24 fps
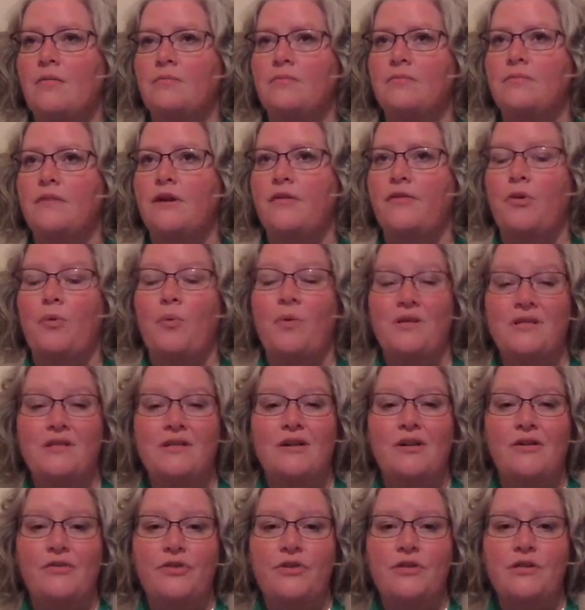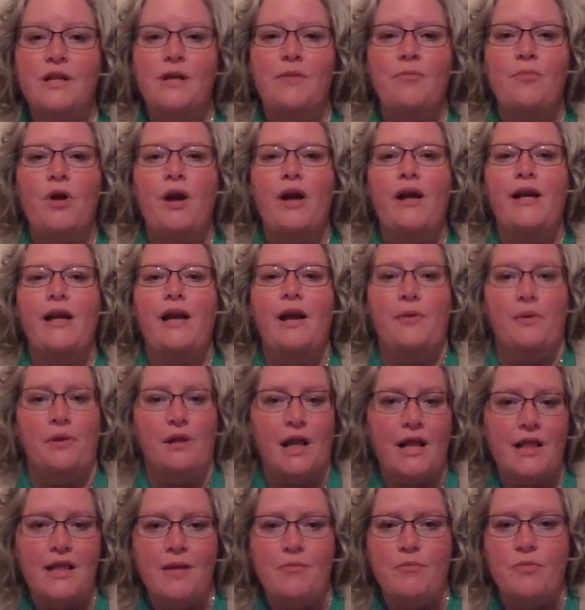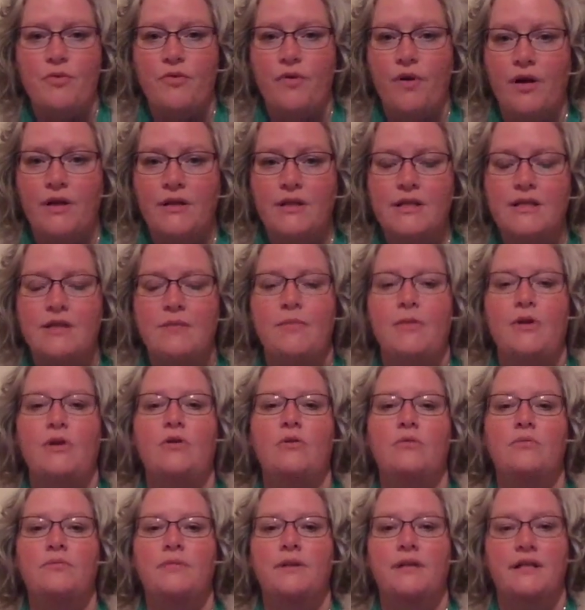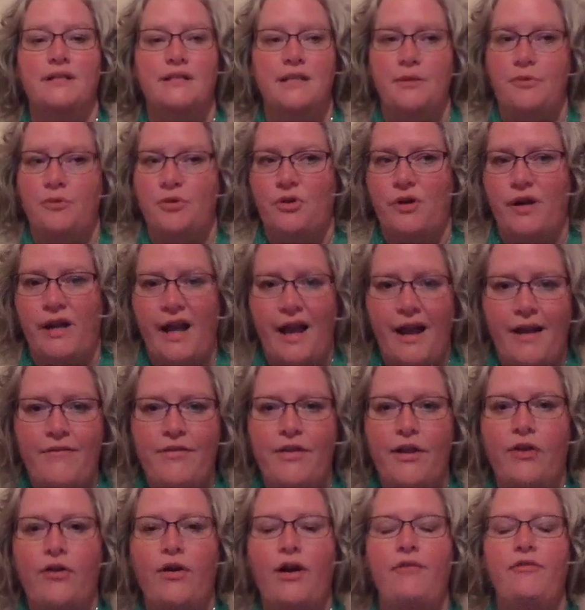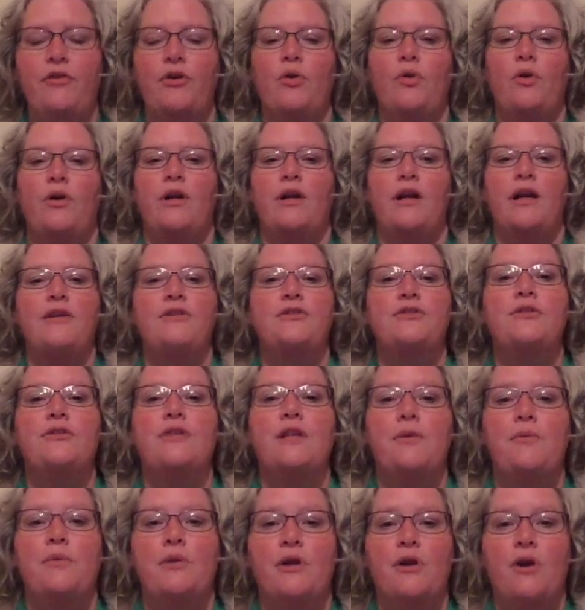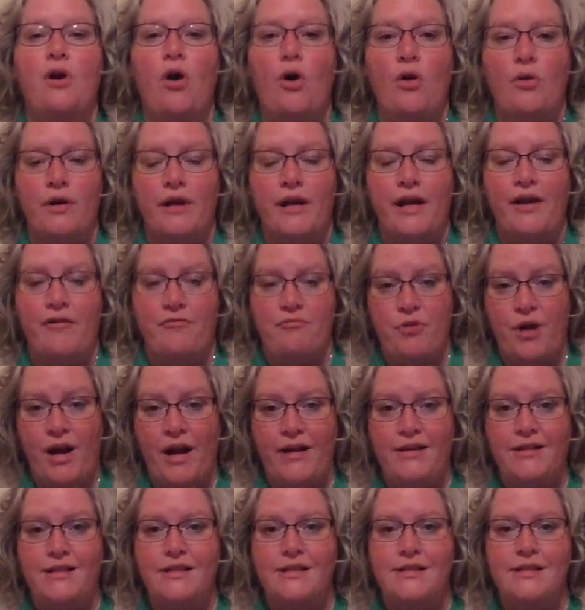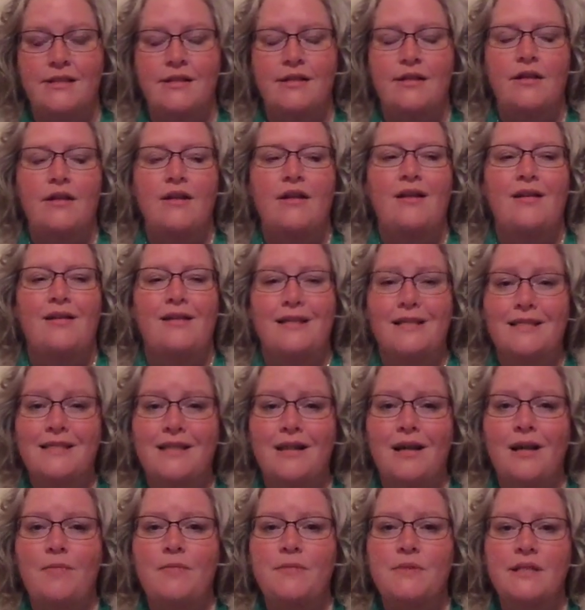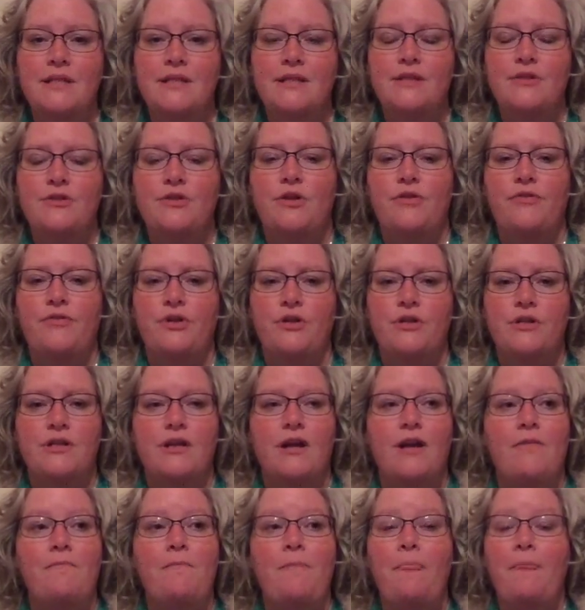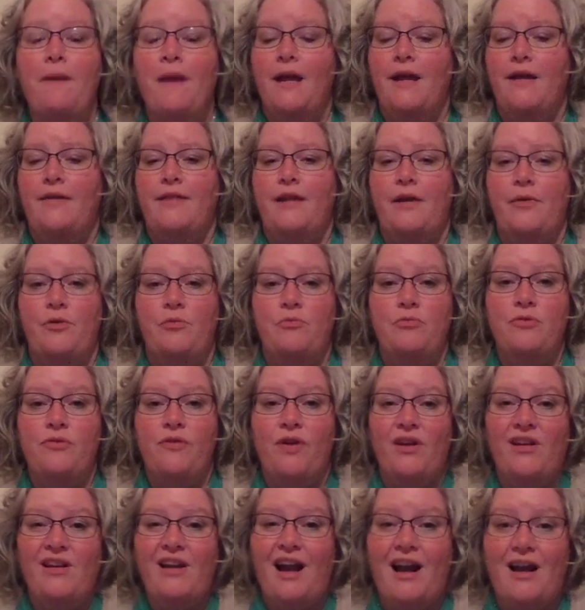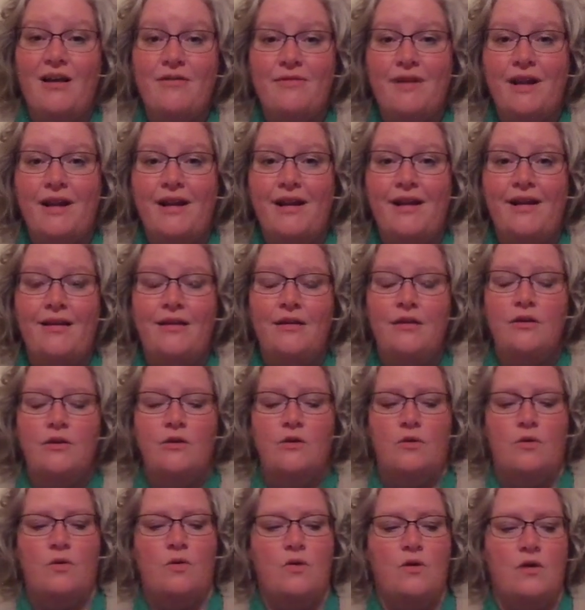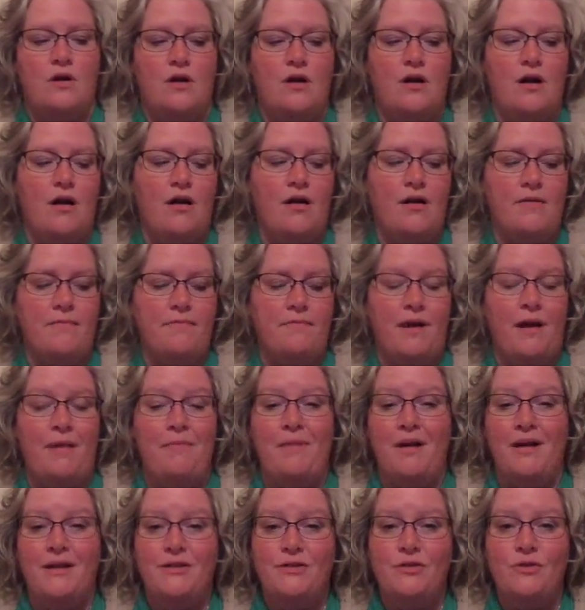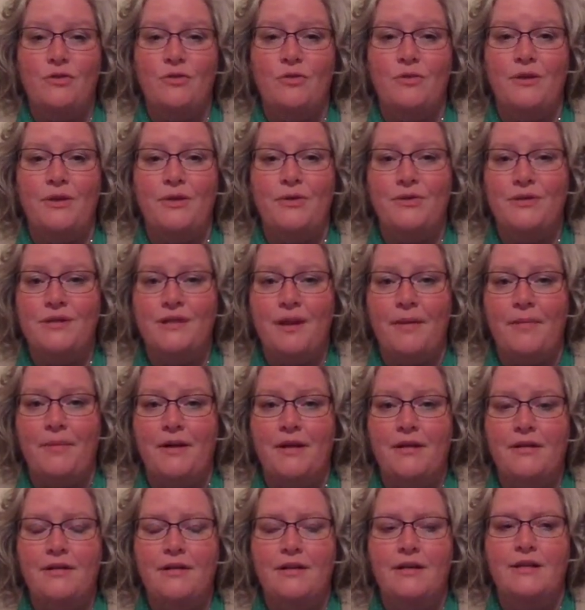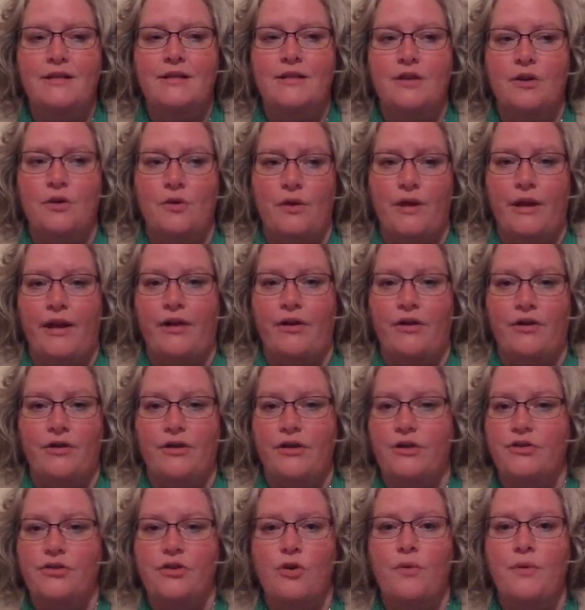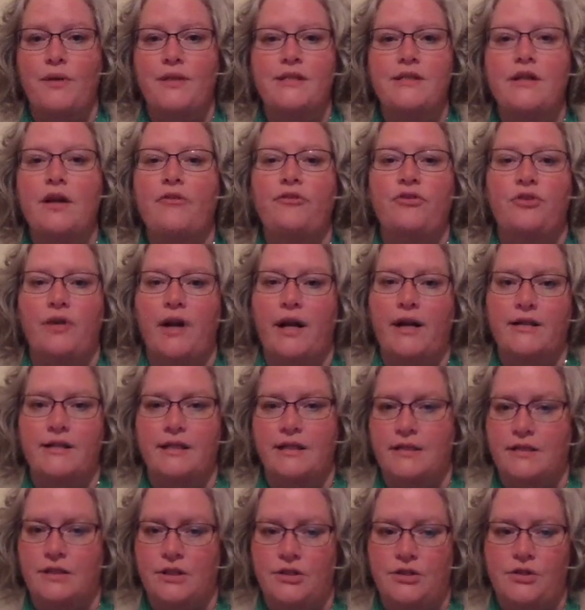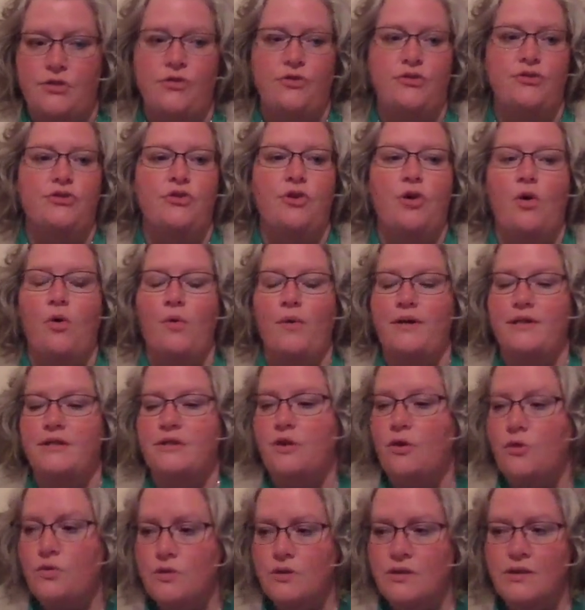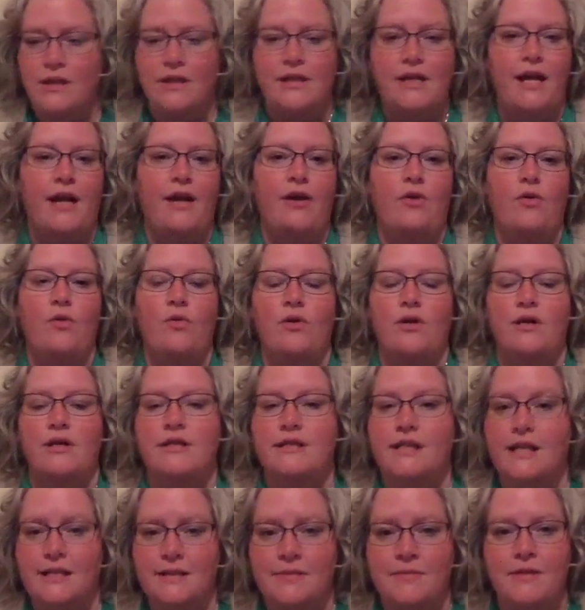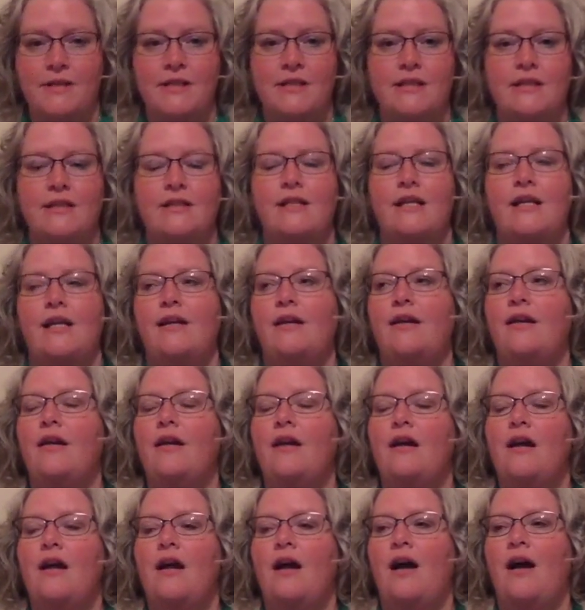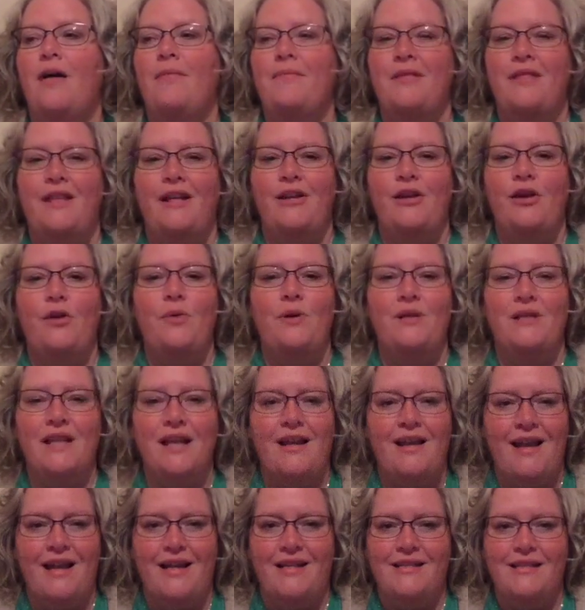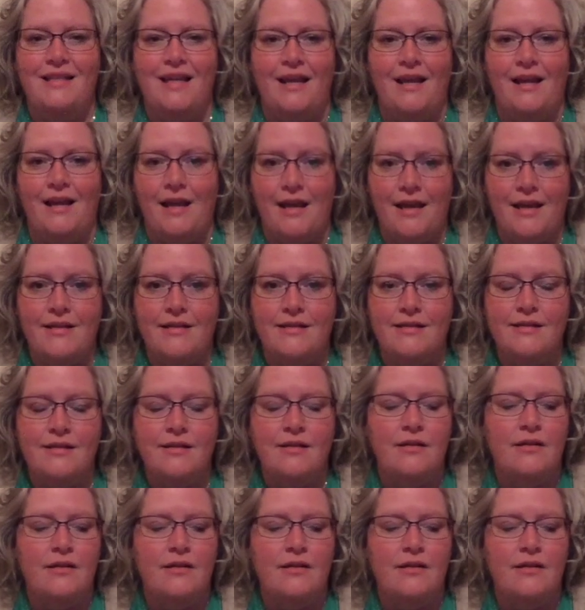if it wasn't our first time writing, I would let them move on to the middle because they would already have that graphic organizer. They would already have practiced. This time, since it's our first time, they would move on to iReady, or at my school we use Summit, and so there's always self-directing to do. There's always notes to take or assessments to take, and they know what that next thing is.